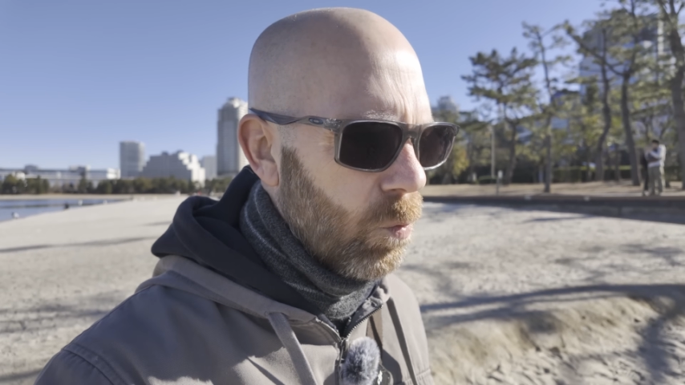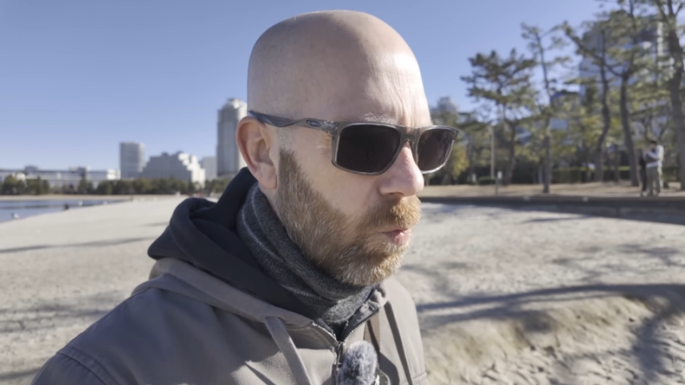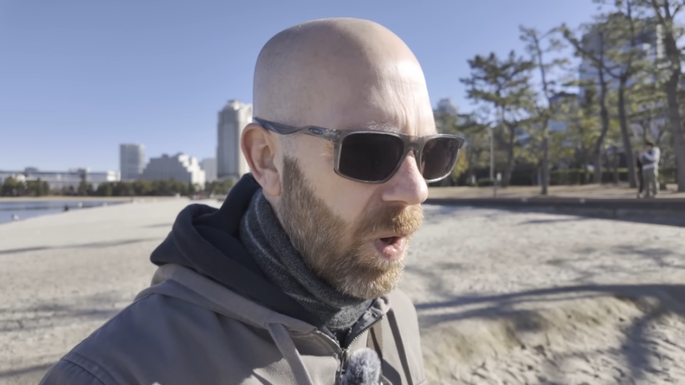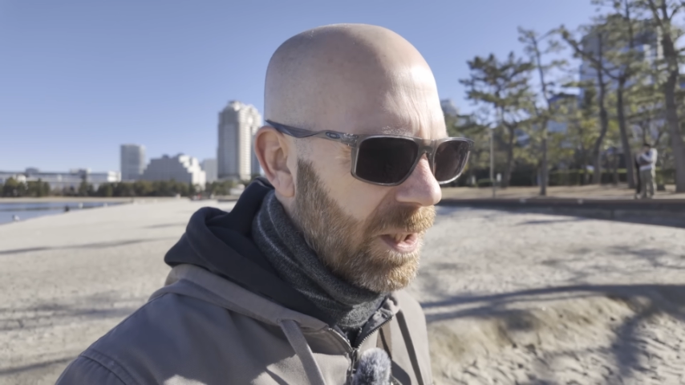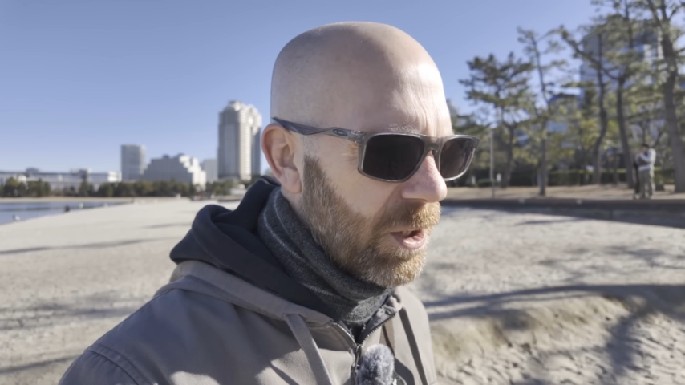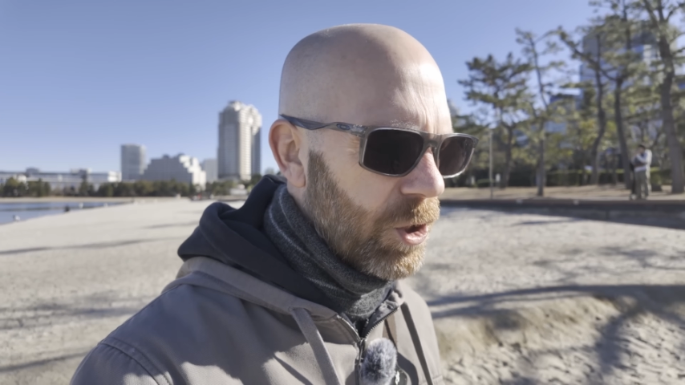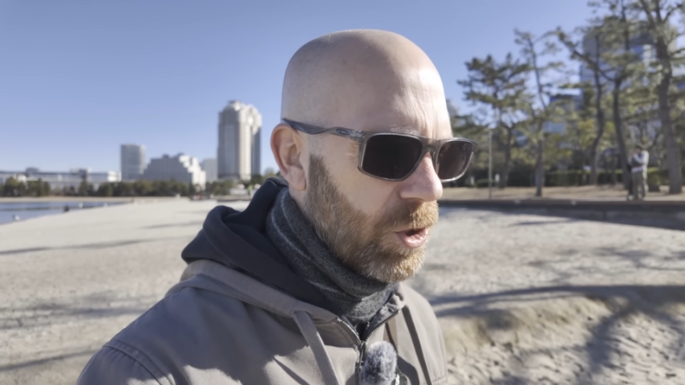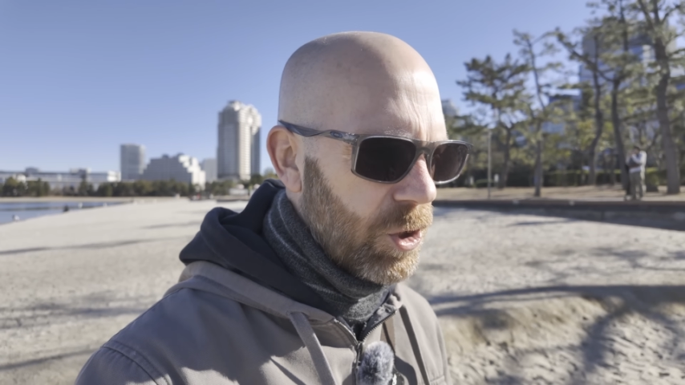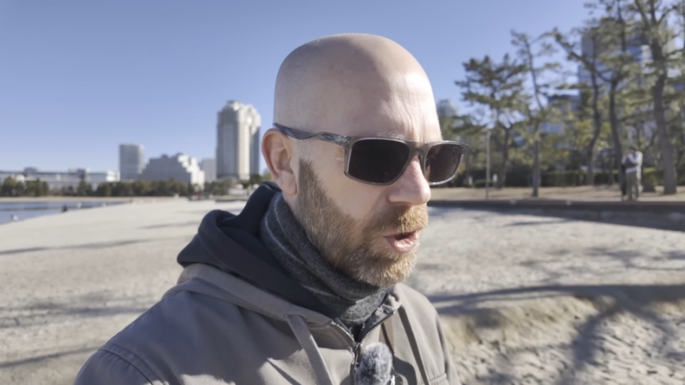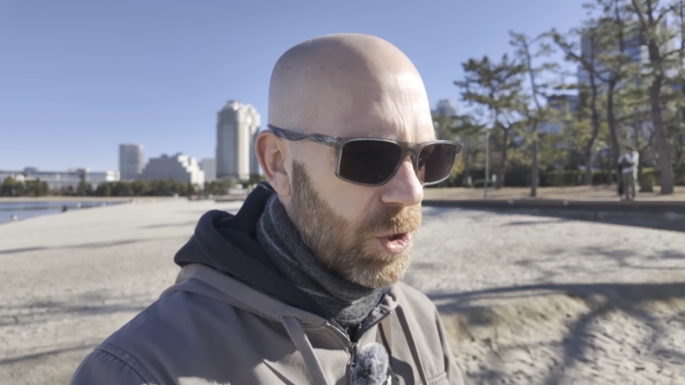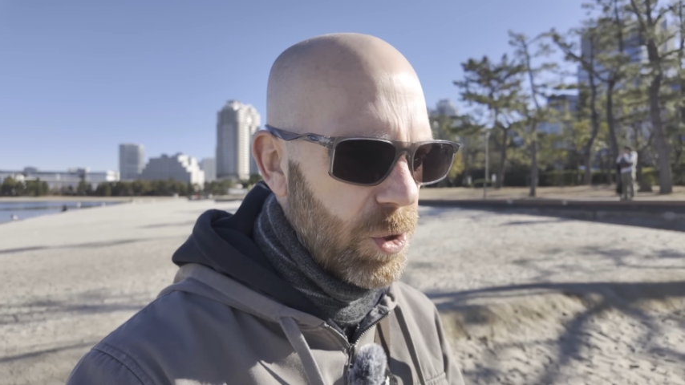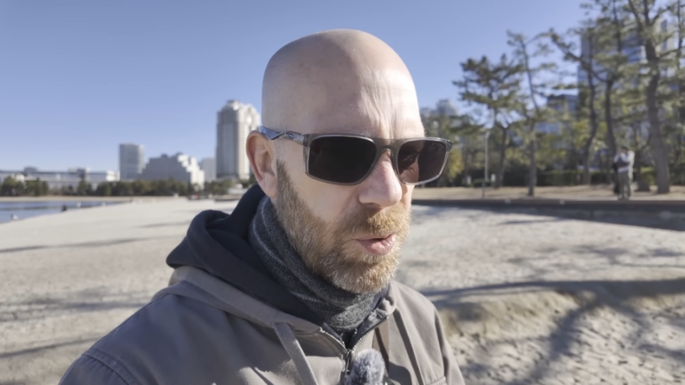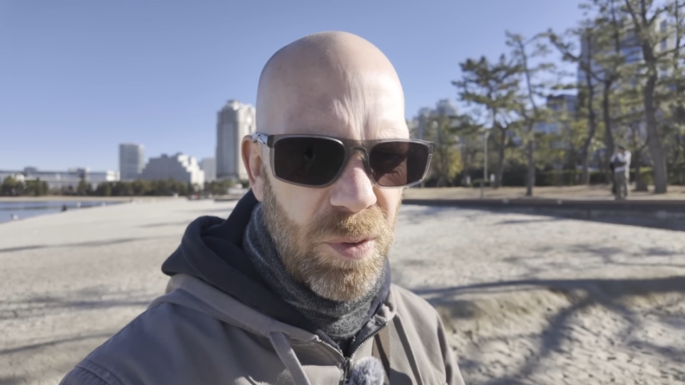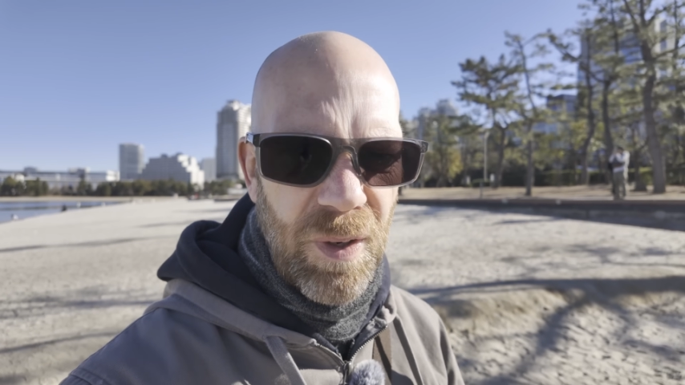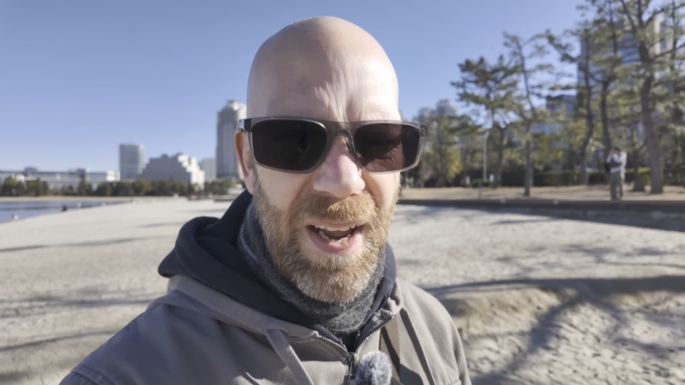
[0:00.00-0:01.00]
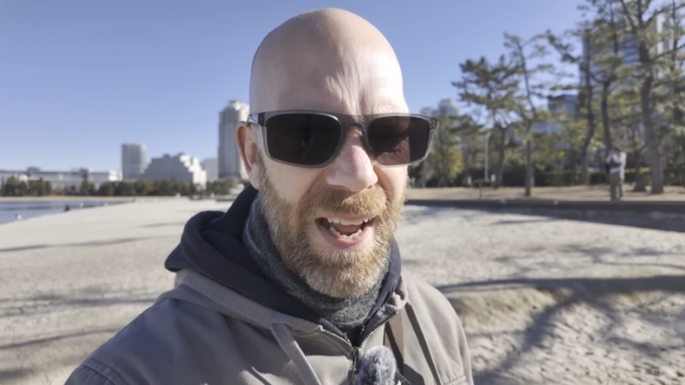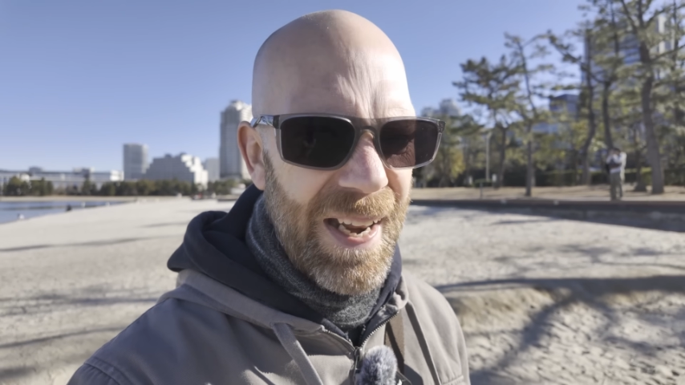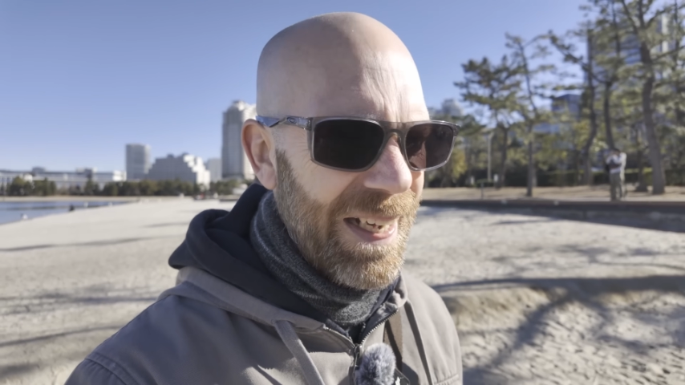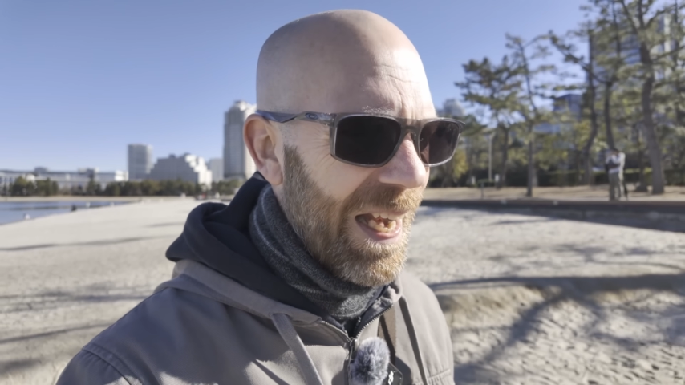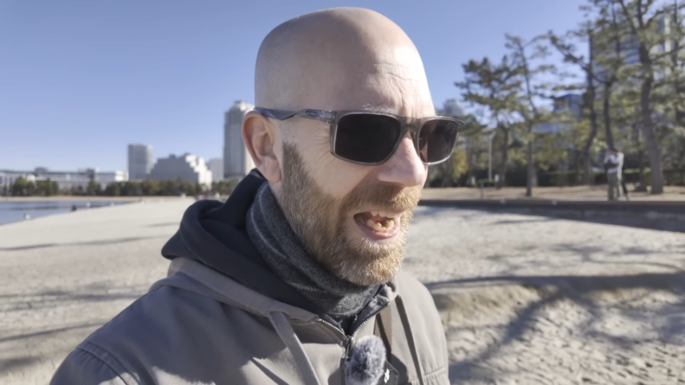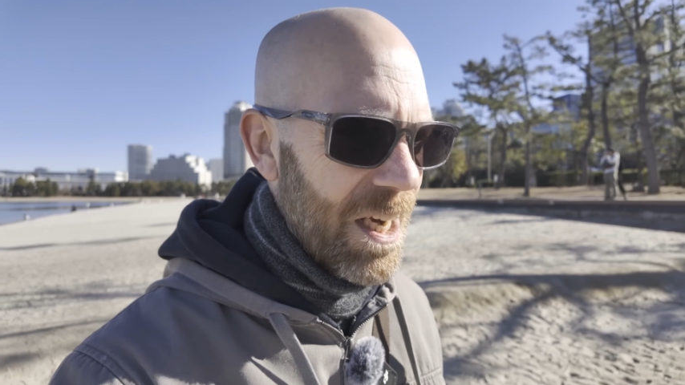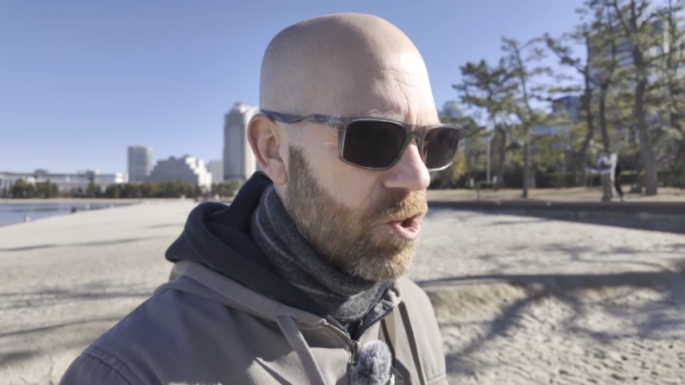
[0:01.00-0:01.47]
Why should you do
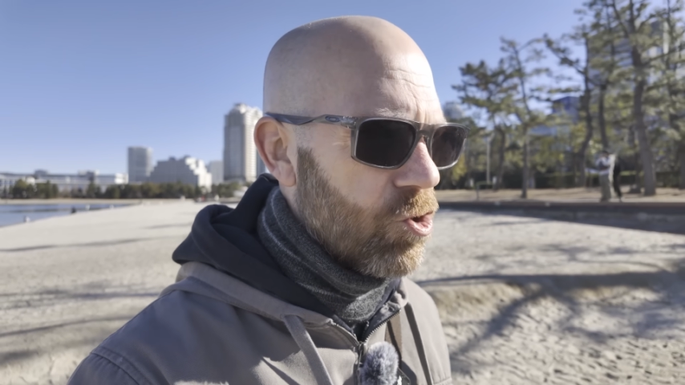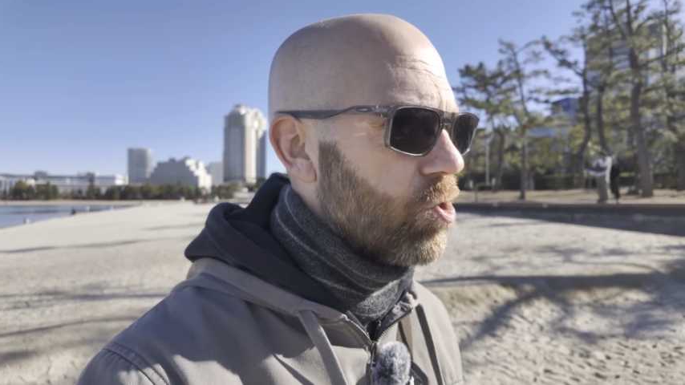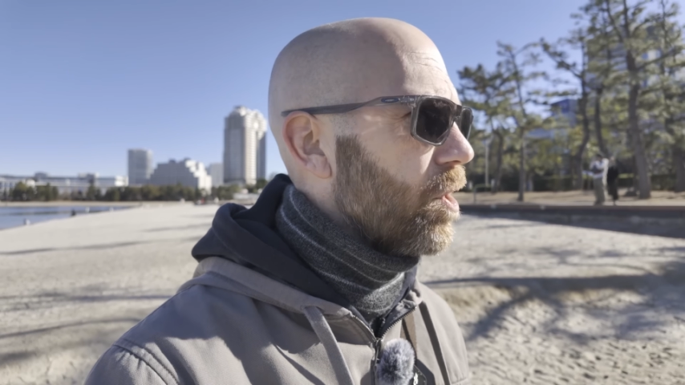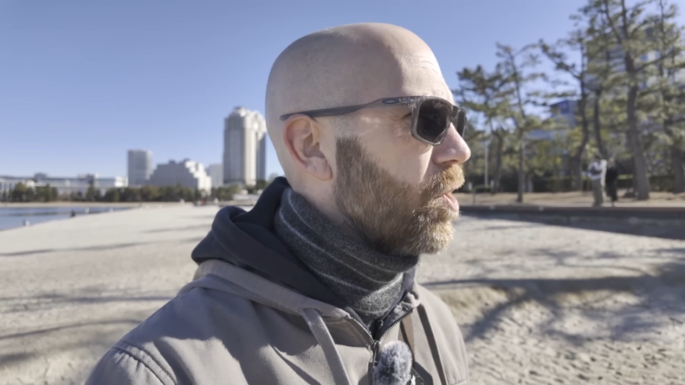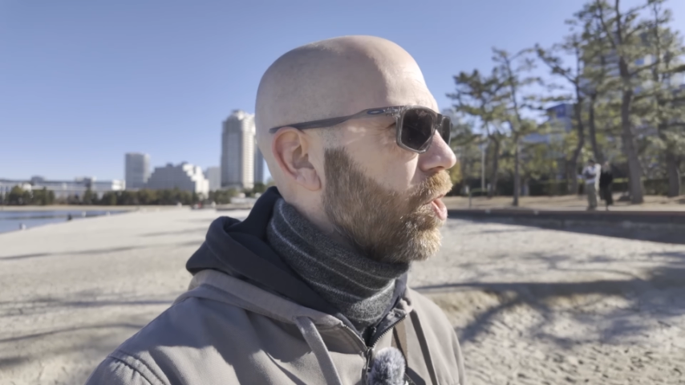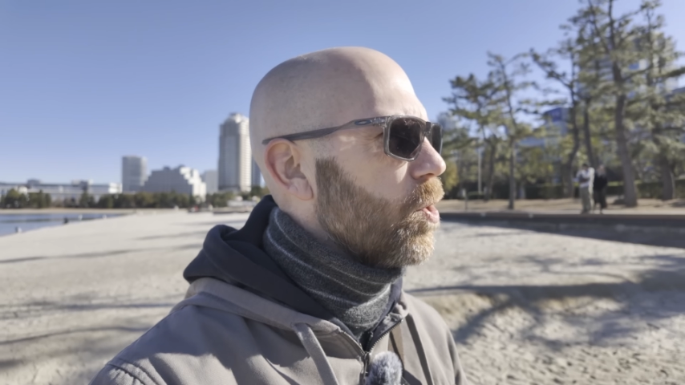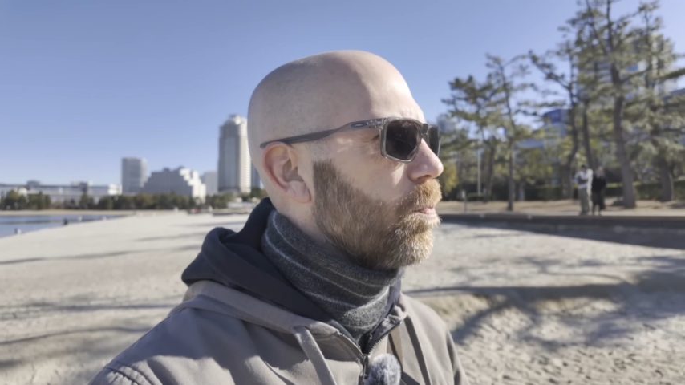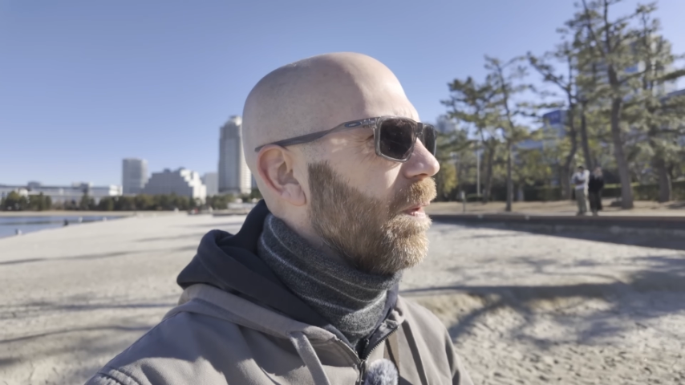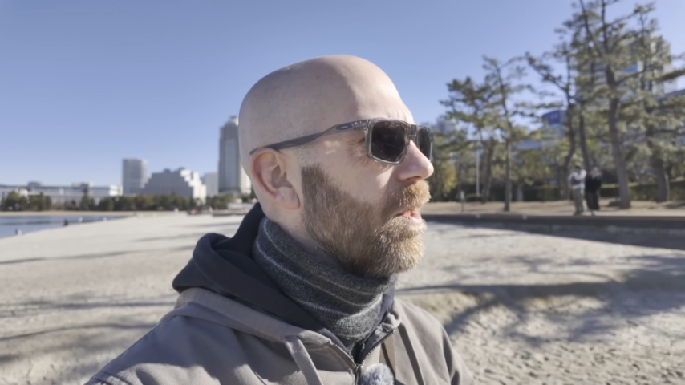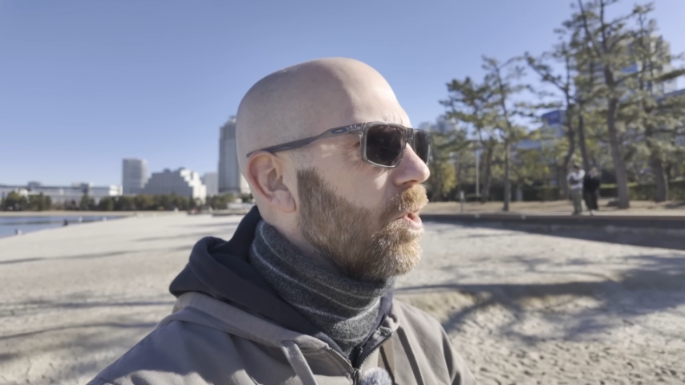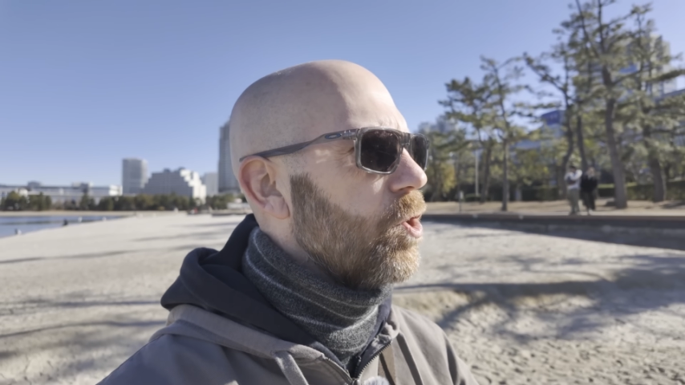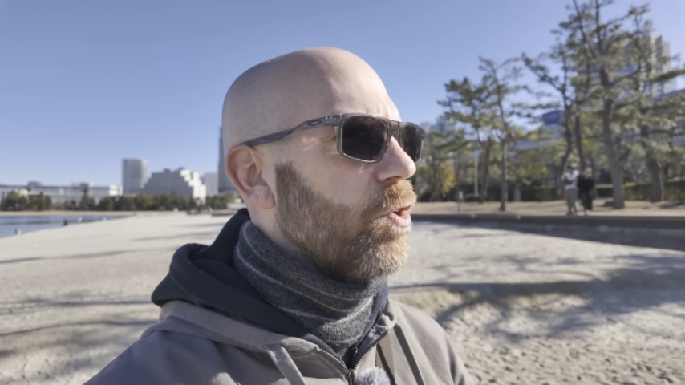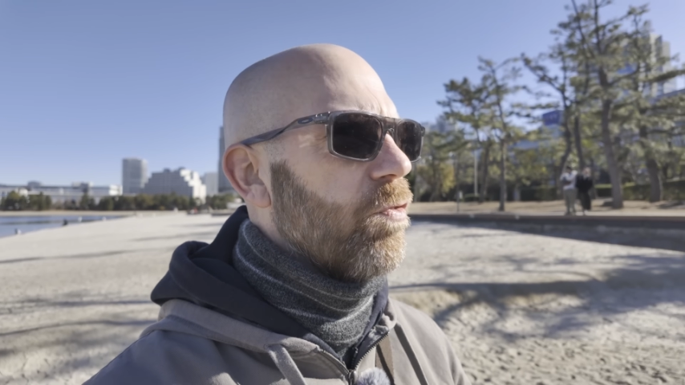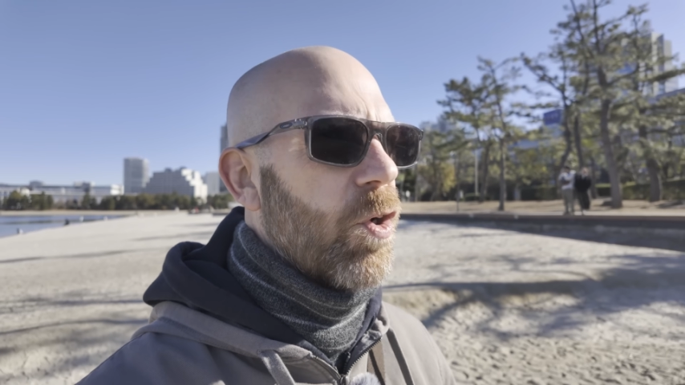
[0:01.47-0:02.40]
any extra just because